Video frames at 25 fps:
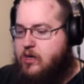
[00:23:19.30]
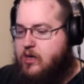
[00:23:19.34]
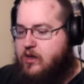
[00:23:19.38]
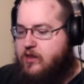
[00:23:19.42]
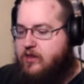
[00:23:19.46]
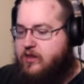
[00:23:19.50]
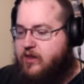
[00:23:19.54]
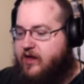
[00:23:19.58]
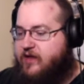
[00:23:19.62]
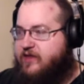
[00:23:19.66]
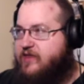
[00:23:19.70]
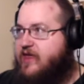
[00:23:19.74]

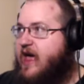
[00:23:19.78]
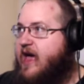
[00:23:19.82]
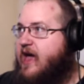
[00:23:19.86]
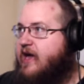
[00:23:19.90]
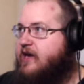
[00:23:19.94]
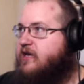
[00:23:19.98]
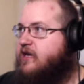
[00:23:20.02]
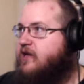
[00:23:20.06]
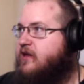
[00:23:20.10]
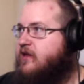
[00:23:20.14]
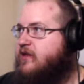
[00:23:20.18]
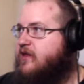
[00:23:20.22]
Like
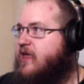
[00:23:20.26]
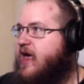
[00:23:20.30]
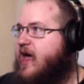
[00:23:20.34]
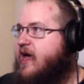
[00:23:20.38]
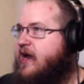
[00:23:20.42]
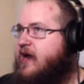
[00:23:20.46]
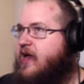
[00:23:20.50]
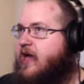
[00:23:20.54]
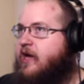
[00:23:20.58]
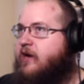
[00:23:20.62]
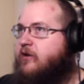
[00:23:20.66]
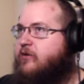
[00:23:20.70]
that!
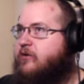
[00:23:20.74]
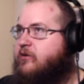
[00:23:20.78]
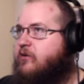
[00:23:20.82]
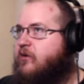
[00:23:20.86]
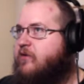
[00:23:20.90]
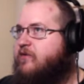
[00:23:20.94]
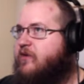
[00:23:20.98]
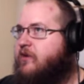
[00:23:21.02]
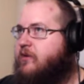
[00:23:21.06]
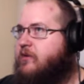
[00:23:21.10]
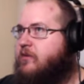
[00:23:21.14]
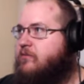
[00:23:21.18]
That angry,
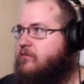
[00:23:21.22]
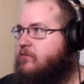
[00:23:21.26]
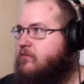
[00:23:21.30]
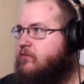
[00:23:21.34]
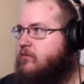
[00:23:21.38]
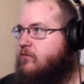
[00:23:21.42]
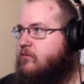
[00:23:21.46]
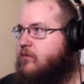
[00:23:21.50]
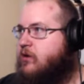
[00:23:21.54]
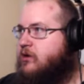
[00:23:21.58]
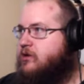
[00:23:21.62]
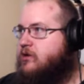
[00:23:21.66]
roving
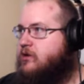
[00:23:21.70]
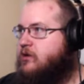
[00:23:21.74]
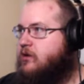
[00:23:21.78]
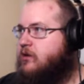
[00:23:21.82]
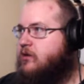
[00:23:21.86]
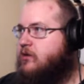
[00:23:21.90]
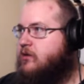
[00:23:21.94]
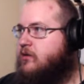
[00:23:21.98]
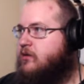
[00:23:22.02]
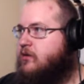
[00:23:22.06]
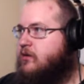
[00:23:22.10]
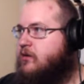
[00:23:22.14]

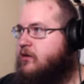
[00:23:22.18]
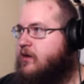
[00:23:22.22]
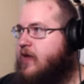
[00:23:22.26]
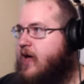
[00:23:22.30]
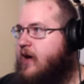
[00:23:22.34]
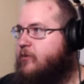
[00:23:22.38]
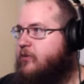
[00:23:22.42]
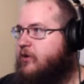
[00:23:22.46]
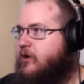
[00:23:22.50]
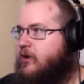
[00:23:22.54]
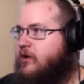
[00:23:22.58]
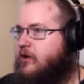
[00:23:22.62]
monster.
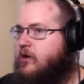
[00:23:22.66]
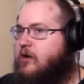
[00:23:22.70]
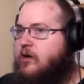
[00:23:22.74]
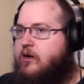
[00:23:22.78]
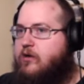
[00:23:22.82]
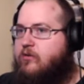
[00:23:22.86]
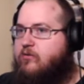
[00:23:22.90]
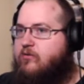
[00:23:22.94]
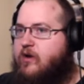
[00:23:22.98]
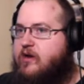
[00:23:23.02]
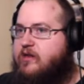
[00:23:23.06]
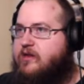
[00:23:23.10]
That one.
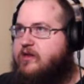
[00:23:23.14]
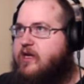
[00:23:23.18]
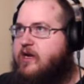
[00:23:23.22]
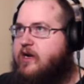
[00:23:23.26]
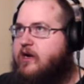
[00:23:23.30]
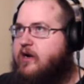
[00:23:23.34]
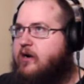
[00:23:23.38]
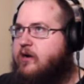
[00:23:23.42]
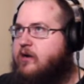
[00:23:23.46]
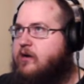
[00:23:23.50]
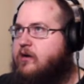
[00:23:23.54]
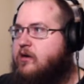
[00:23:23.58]
Right
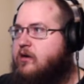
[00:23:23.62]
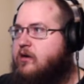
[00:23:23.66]
there.